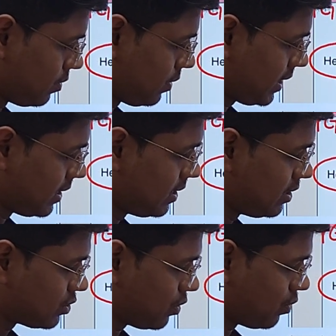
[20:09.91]
Okay,
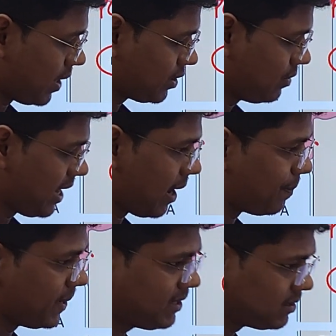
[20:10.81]
so what will
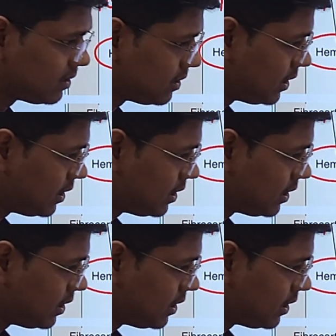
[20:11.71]
happen?